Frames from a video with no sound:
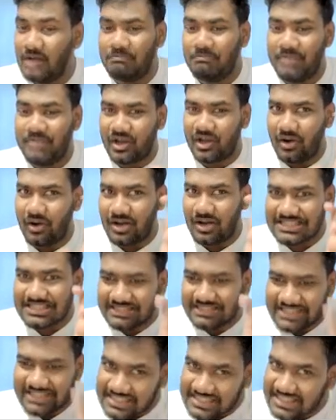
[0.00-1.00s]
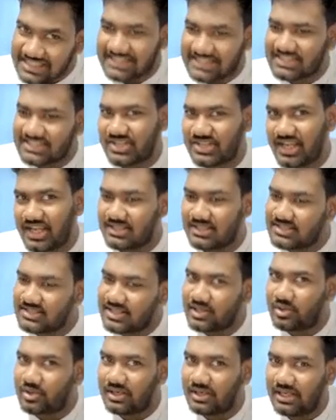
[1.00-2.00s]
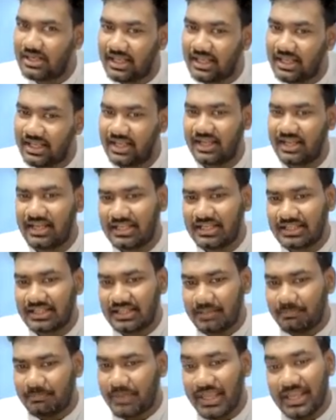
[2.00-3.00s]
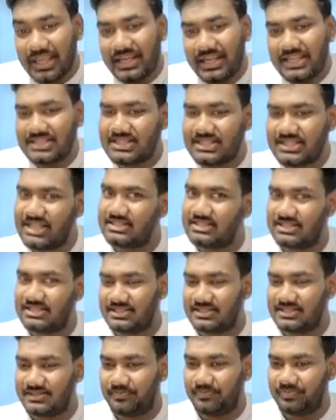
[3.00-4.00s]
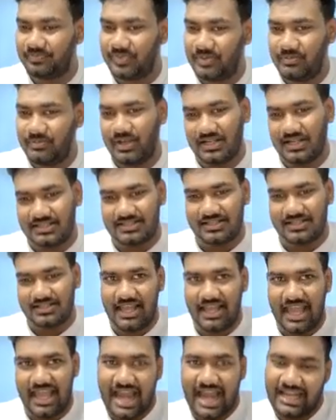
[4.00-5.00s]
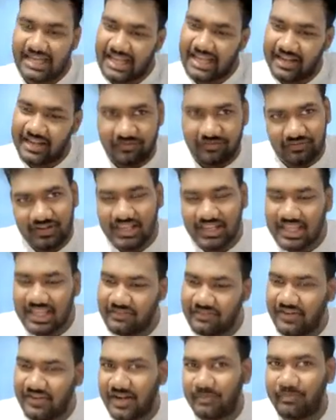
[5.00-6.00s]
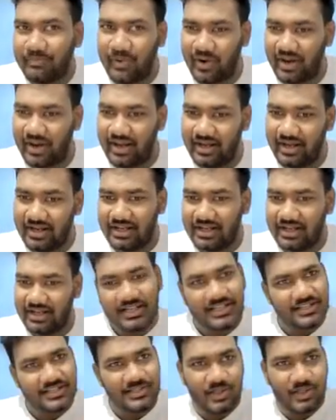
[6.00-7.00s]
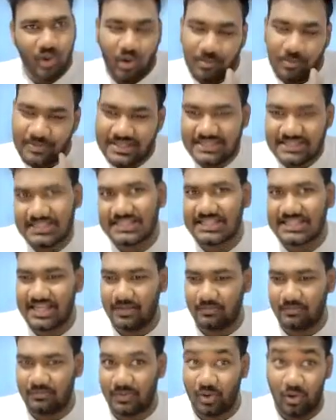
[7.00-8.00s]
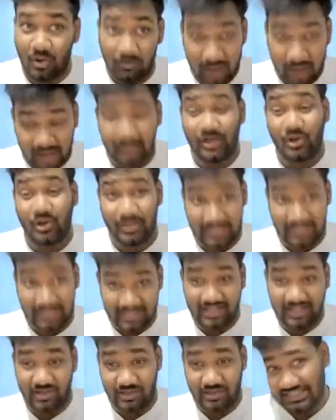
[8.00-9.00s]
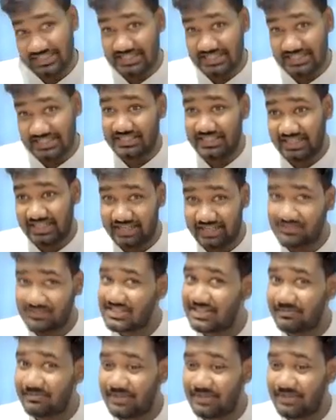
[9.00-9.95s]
Because this is changing only, the PED changes. Because at every given point, slope is the same. Go back to your theory notes, guys. Theory revision